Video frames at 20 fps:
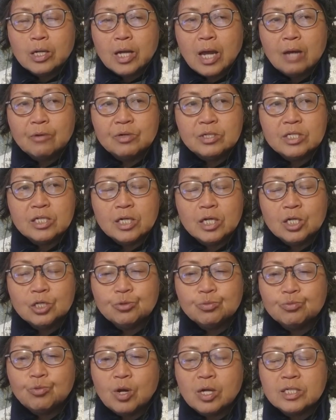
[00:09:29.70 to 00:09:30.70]

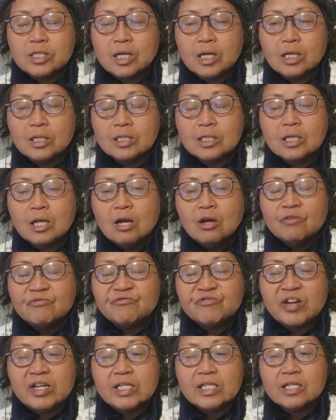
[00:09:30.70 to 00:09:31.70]
characters, wordings,
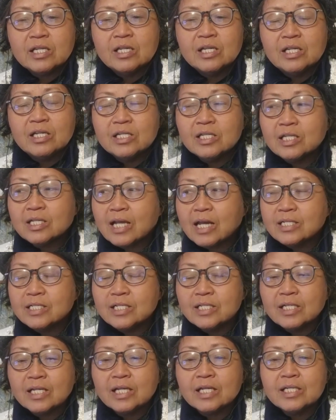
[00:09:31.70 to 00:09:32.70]
phrases,
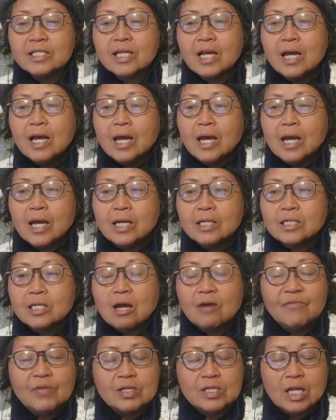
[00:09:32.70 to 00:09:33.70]
sentences,
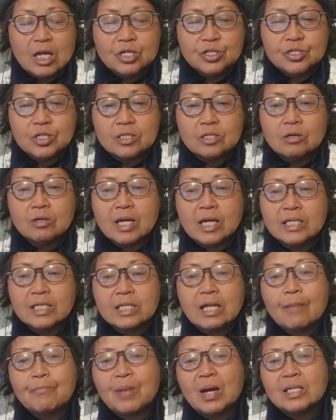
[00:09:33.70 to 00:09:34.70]
and conversation. Okay,
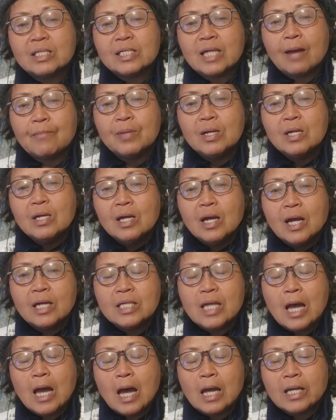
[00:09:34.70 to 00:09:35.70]
step by step,
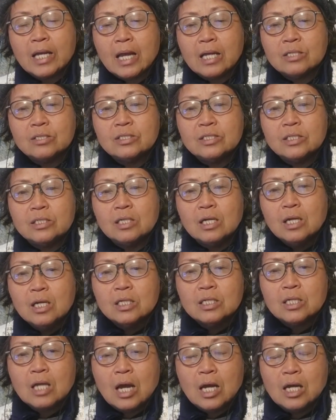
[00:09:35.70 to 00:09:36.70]
and then I can
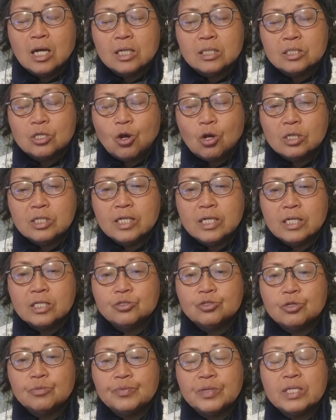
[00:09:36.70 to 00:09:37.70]
turn it
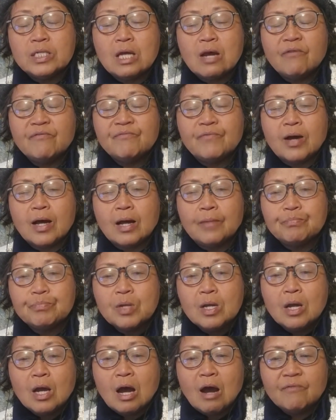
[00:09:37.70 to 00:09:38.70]
into PDF
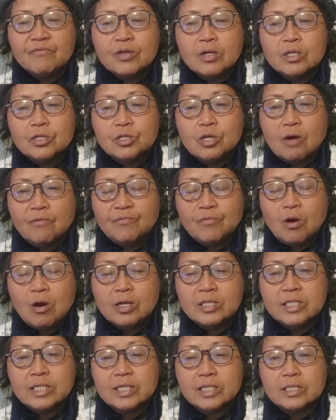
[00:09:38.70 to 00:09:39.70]
after you have
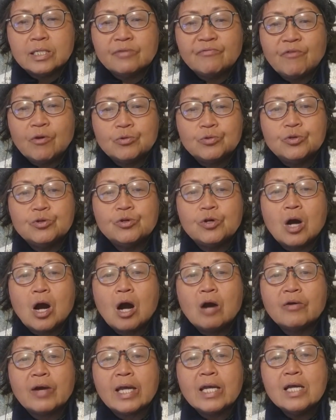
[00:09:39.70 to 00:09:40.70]
learned it for you.
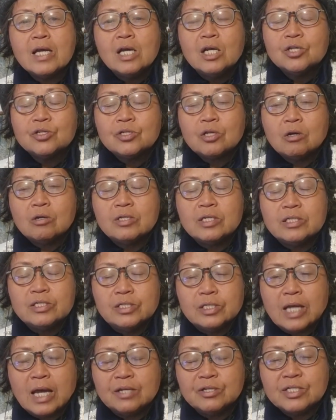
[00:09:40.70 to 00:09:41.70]
All right. So
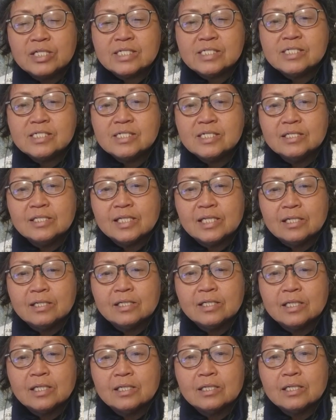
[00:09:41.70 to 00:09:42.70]
can you see
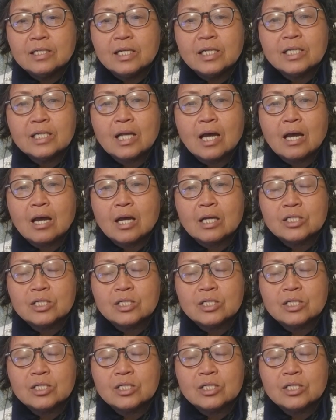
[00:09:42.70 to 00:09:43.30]
this